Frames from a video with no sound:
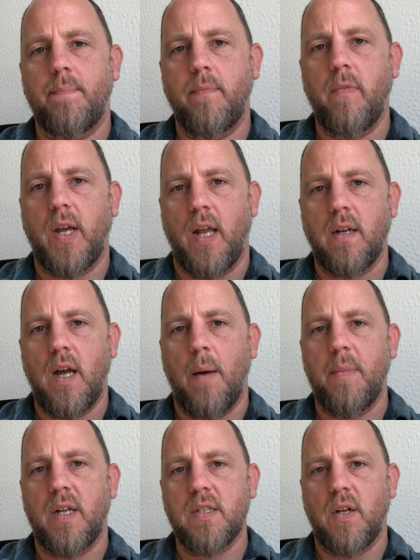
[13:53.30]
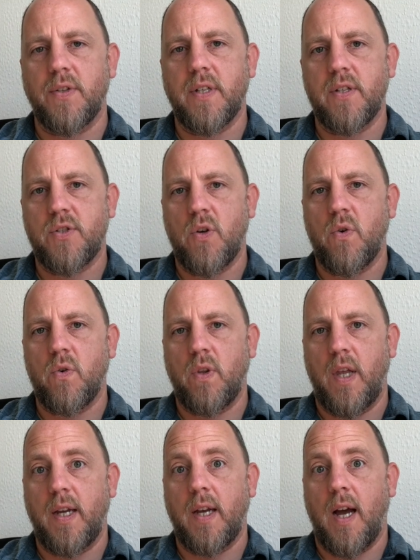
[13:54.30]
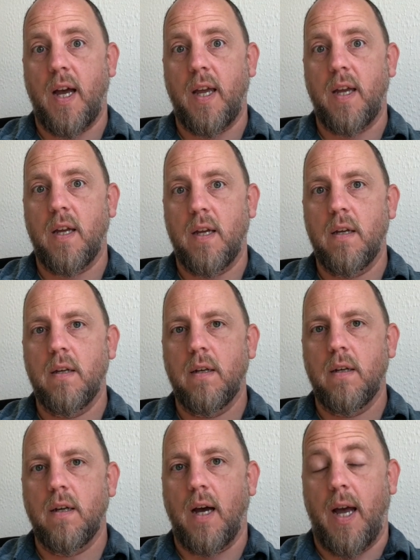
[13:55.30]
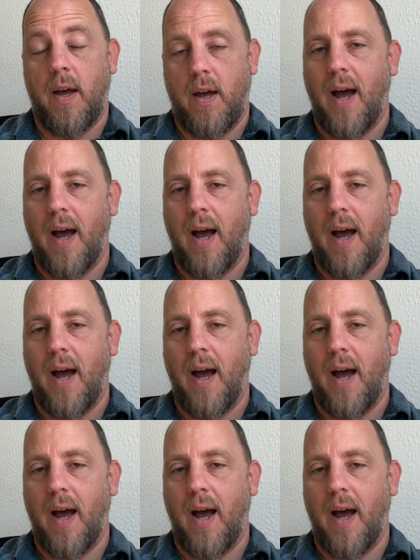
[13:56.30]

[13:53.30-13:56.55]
Again, I'm a consultant, so I